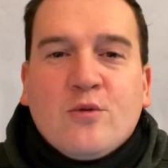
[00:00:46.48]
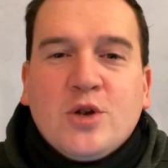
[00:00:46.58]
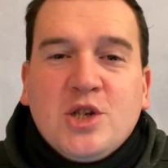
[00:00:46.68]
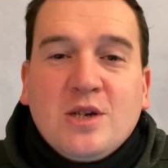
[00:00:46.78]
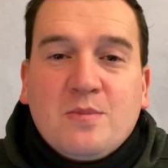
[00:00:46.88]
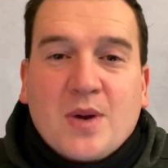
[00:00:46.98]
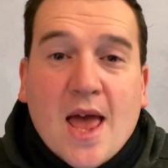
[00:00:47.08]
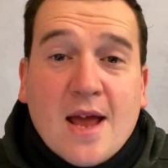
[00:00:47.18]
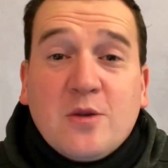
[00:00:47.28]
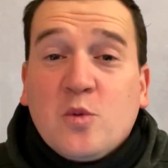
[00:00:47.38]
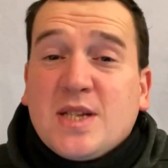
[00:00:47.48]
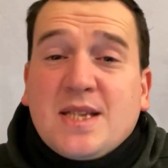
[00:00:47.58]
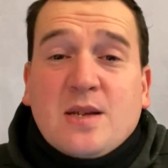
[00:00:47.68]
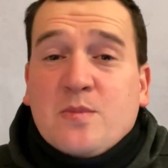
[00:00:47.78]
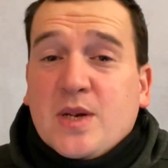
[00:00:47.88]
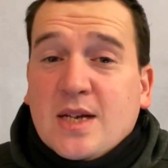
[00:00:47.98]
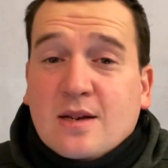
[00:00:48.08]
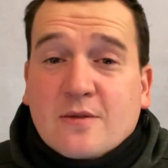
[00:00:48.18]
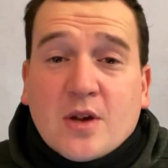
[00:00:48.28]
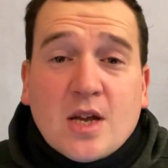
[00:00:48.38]
original plan was simple
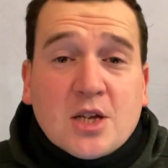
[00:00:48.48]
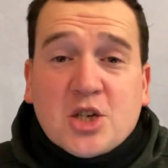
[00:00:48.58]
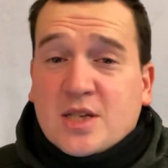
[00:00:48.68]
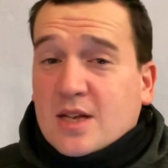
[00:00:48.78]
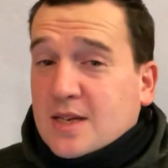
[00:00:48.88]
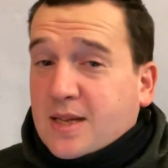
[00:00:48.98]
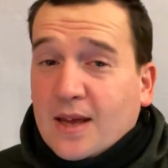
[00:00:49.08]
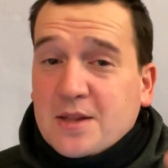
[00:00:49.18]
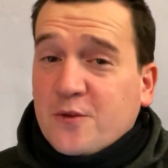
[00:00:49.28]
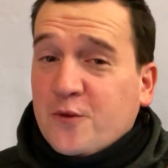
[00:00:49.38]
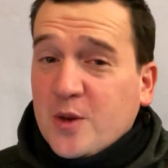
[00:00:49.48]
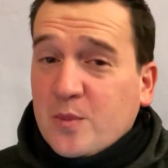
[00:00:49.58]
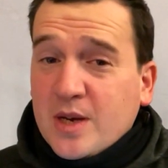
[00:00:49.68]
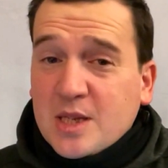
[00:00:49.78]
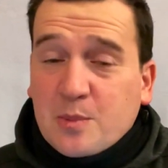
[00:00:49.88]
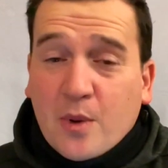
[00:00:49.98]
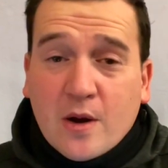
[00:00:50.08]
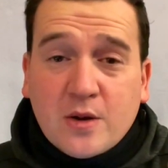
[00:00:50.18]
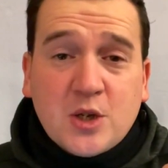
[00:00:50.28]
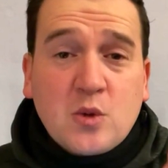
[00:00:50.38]
enough. Just take the Fitbit
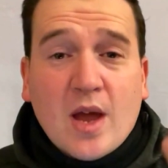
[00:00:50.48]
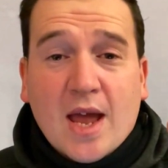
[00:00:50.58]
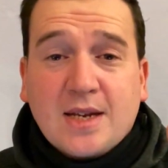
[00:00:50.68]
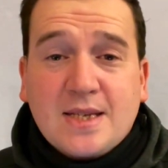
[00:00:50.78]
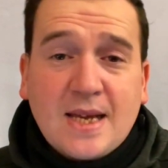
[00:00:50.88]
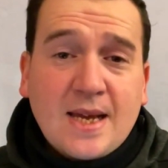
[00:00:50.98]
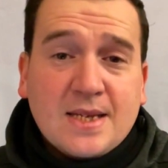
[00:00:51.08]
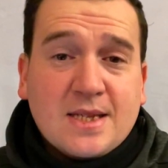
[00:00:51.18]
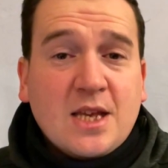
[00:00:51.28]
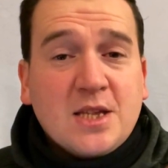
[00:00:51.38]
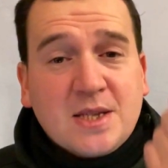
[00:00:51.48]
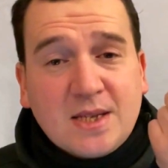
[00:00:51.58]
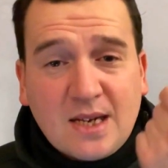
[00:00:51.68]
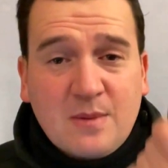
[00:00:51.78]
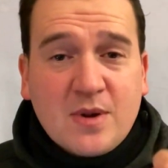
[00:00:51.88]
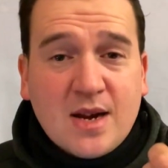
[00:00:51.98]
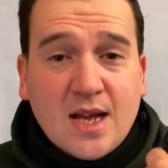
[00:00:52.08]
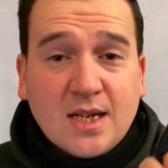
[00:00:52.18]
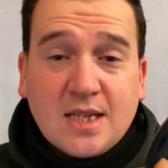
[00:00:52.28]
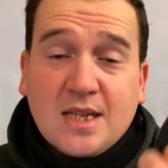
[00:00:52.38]
Inspire 2 and test its sleep
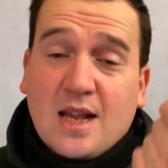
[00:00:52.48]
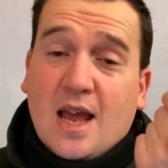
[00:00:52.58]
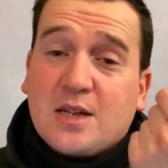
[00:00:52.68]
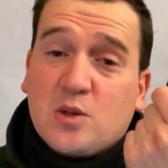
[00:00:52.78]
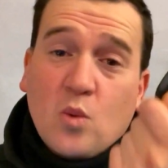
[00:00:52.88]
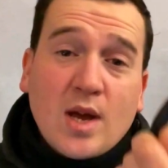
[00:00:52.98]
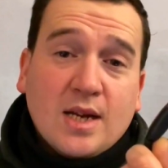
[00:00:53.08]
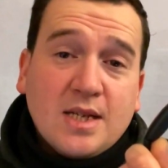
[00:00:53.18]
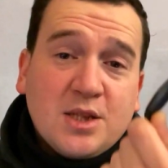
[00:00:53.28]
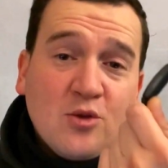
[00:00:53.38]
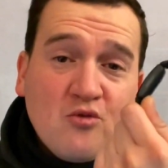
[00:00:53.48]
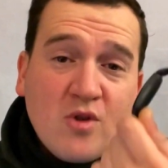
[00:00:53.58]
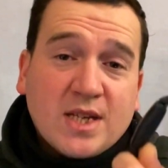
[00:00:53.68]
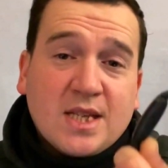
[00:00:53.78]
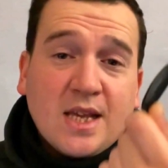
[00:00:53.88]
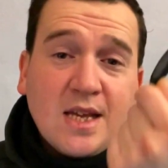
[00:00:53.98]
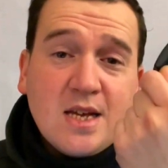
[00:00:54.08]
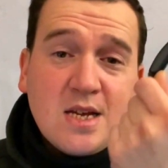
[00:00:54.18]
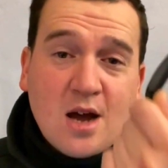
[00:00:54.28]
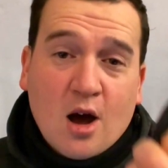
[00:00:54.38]
analysis as well as the resting
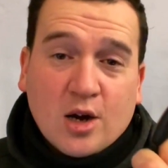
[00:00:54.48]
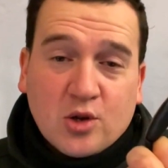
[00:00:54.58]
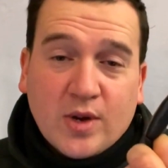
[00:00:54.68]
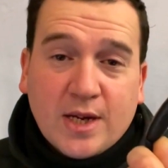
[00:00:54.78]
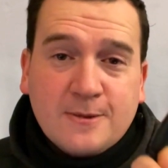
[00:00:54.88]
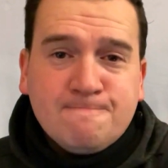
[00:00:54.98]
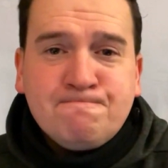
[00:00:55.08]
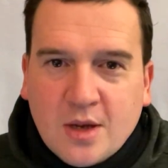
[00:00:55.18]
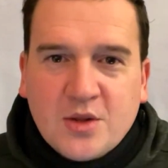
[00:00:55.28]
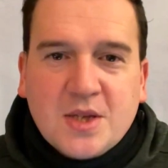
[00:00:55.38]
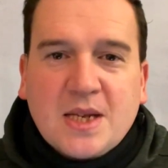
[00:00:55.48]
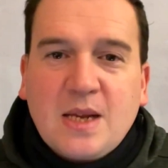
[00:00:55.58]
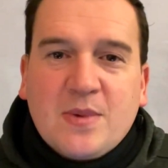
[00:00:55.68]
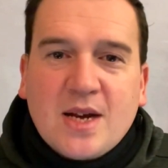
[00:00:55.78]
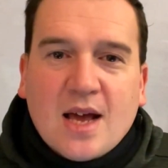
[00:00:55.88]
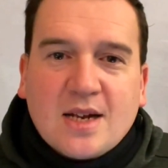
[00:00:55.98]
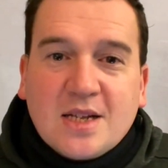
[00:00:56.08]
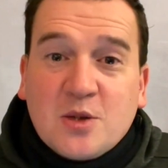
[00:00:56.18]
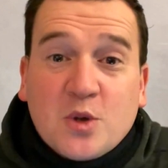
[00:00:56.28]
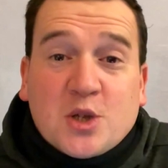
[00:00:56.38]
heart rate. The sleep
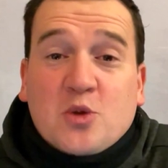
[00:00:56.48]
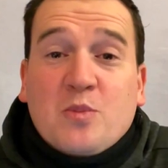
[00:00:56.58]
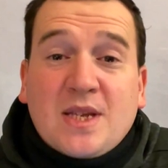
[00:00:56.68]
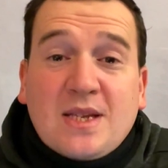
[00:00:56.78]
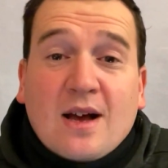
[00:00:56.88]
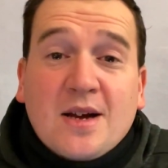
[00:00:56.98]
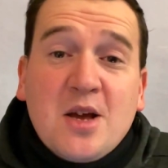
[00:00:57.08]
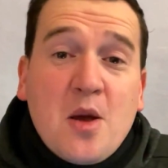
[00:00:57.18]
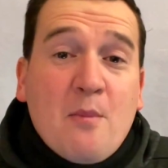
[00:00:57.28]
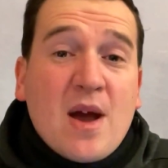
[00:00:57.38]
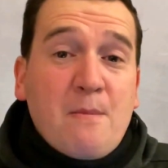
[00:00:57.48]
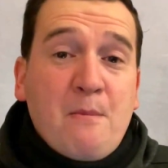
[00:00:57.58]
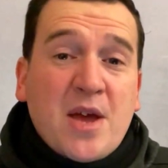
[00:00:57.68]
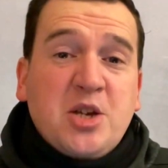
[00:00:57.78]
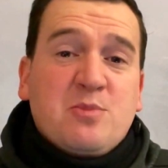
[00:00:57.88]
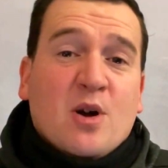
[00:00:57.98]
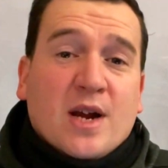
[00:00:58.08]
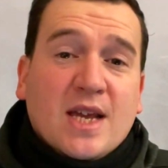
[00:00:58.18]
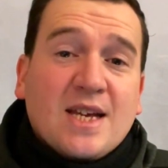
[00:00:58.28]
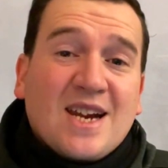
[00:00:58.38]
analysis was to be done by
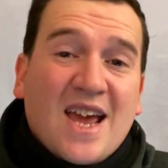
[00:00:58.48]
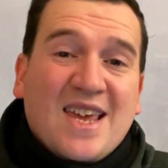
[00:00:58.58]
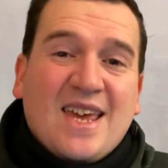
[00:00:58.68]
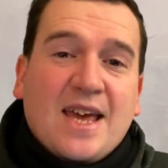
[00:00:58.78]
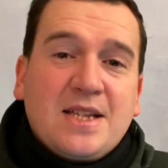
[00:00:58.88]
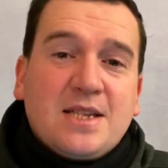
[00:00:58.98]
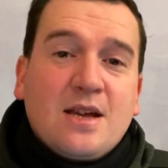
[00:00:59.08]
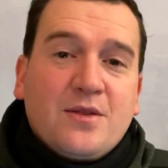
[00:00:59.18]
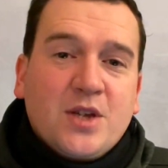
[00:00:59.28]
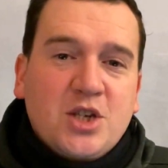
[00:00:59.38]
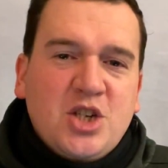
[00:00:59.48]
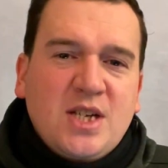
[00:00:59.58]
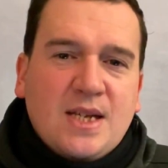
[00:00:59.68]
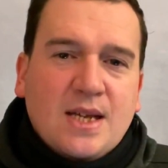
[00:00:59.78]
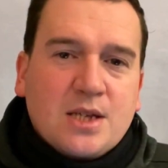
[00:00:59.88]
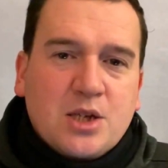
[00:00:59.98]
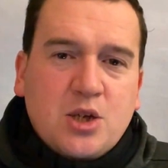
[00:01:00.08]
benchmarking it against the GTS